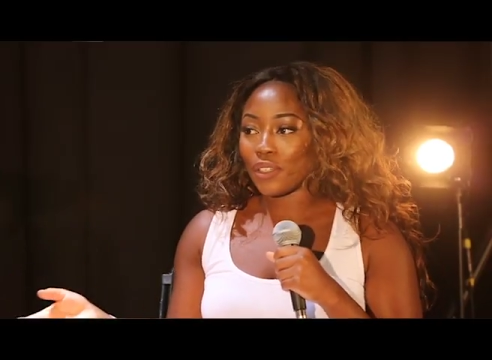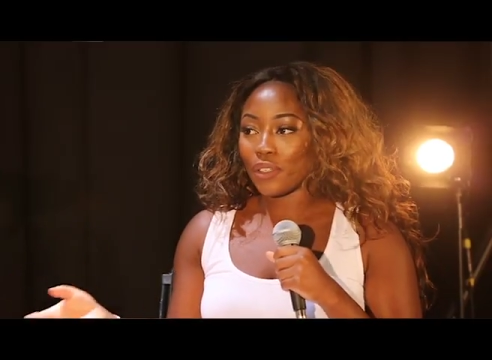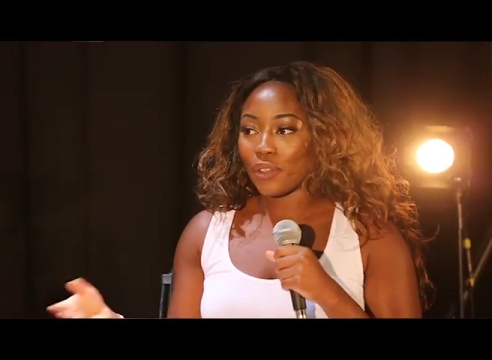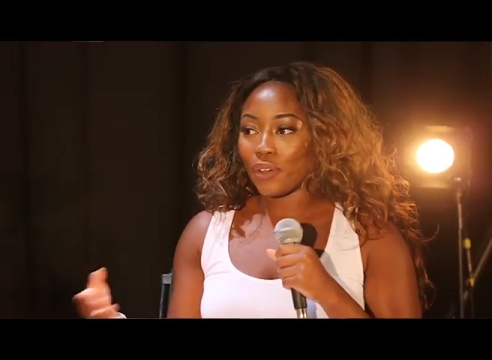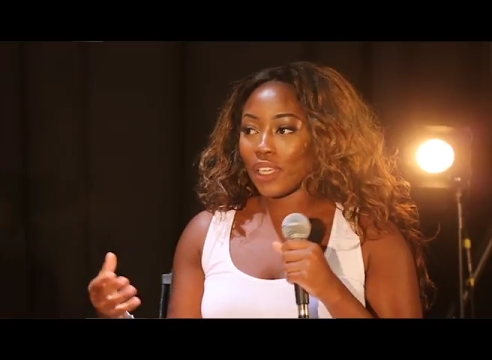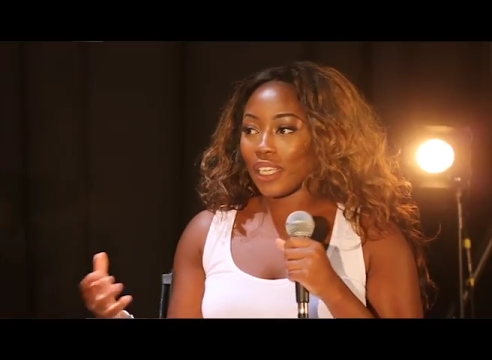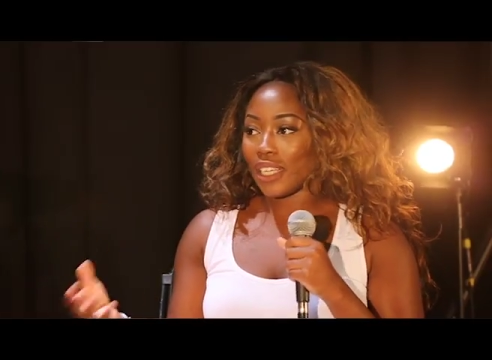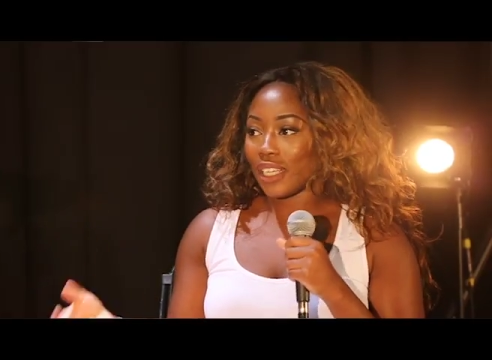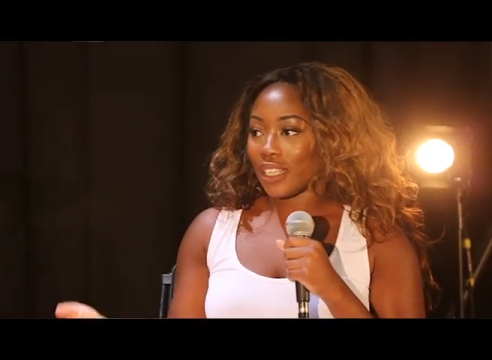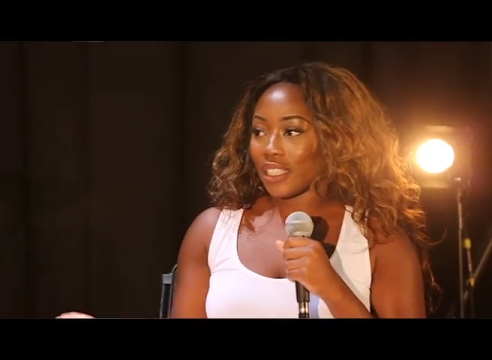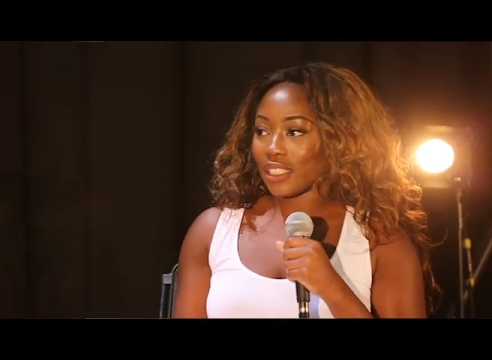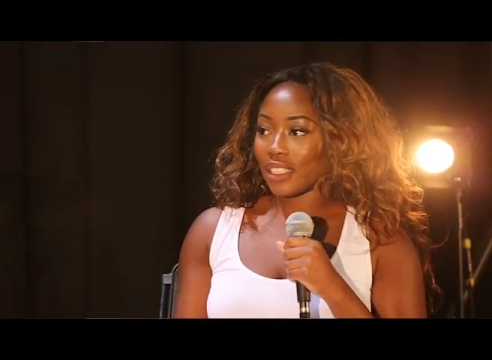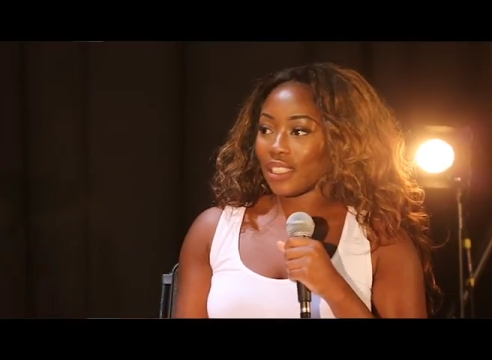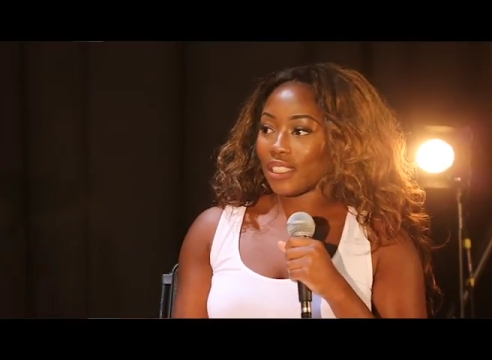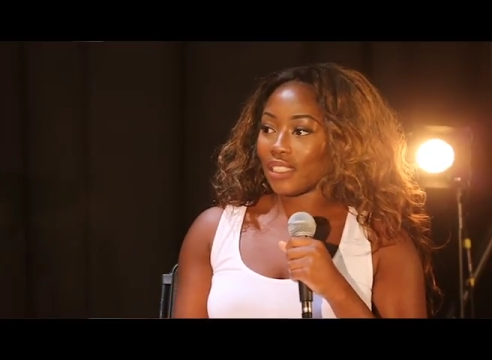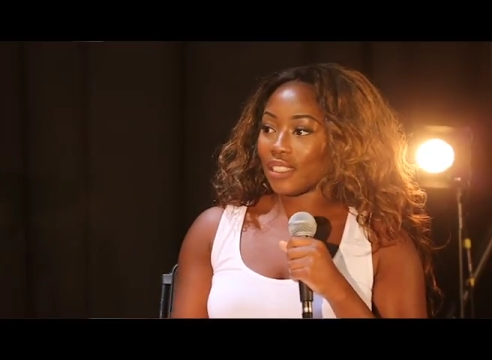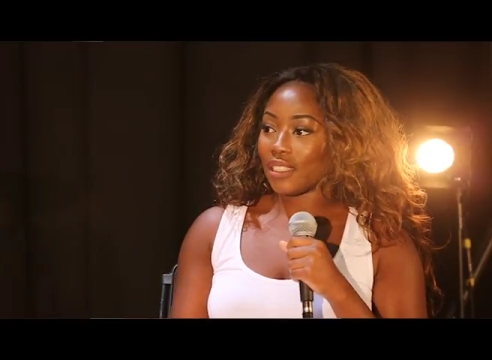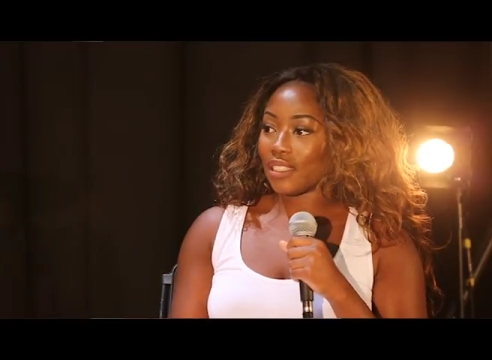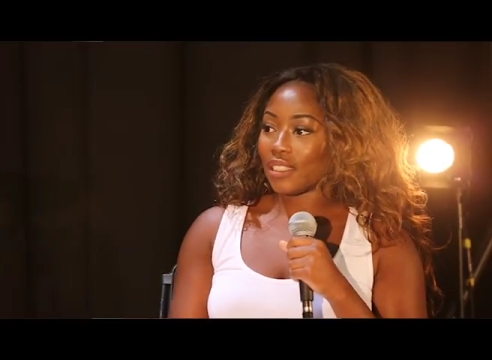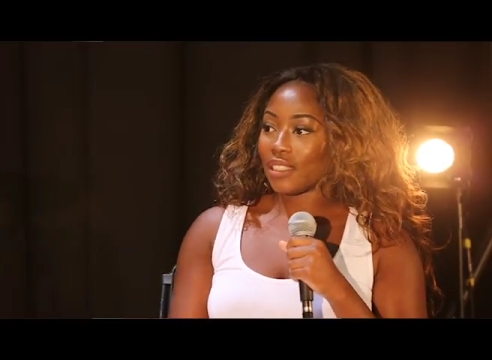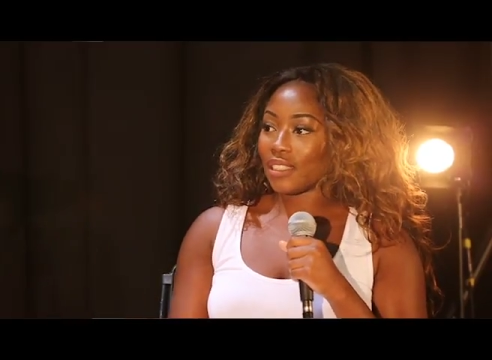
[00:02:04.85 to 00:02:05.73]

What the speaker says: or England?